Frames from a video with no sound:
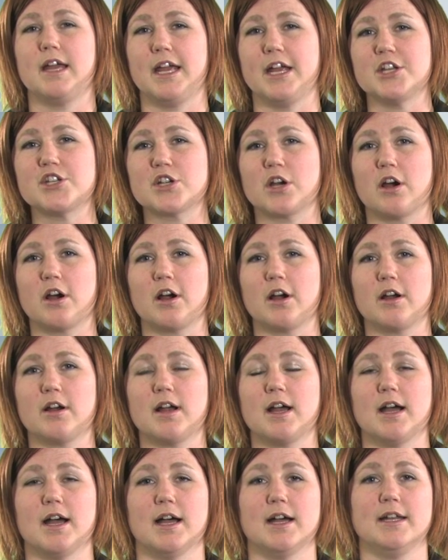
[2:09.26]

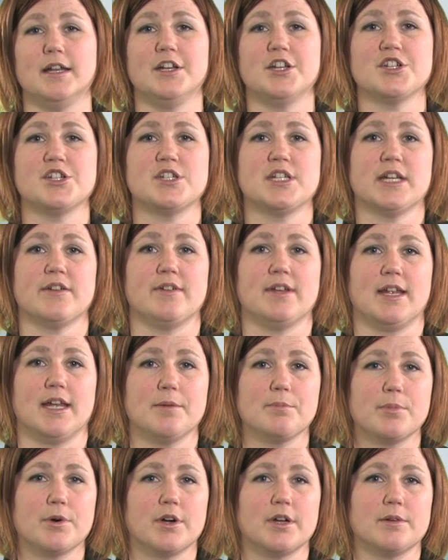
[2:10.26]
HR, in addition to giving
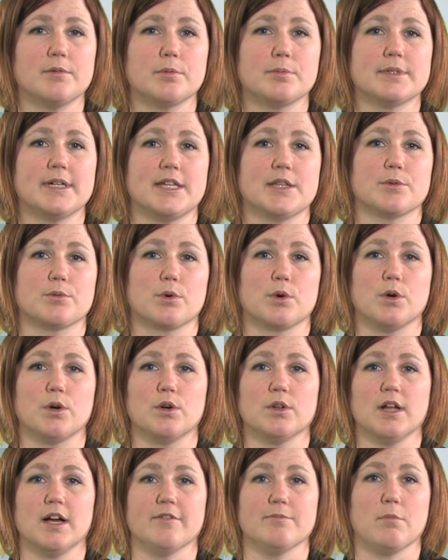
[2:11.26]
input, will play the
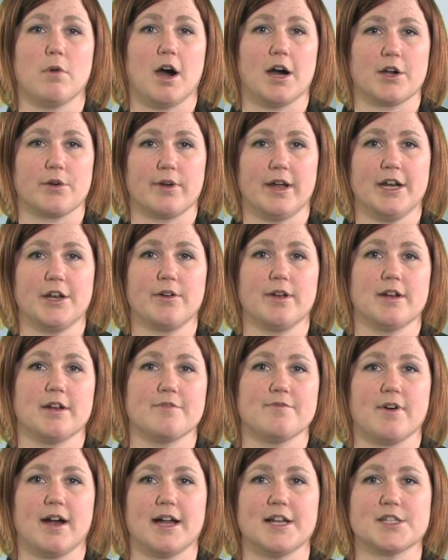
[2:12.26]
role of moderator and
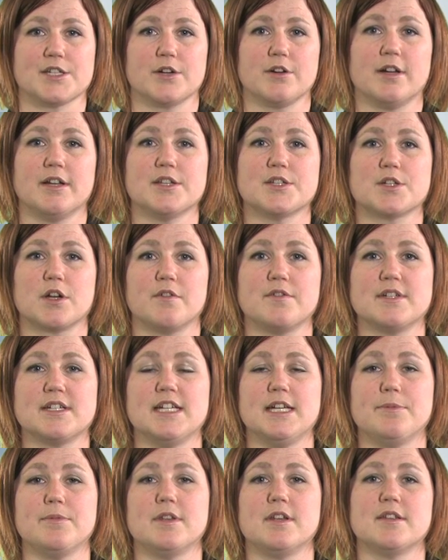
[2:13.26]
advisor and serve to
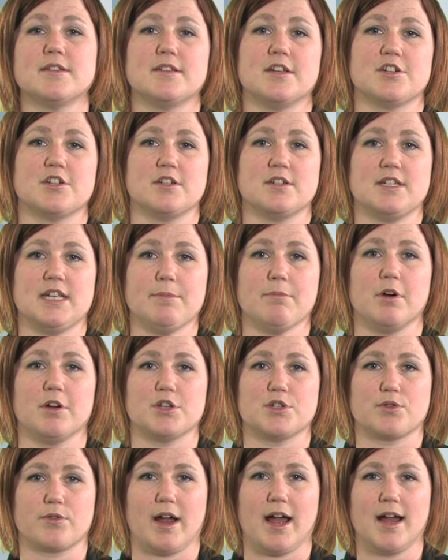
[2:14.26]
keep the decision team
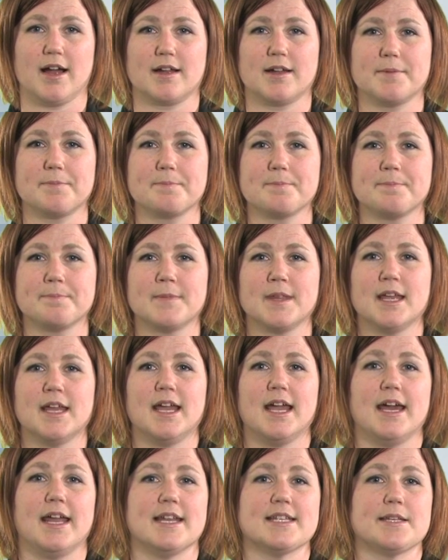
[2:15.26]
on track
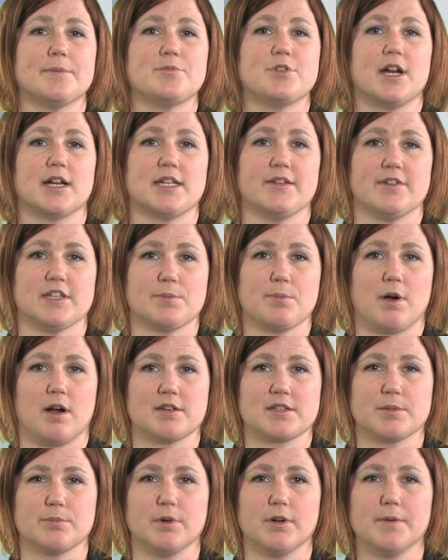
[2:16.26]
and as objective as
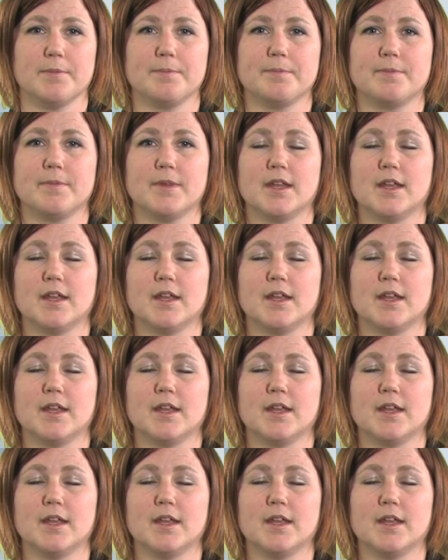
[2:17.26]
possible.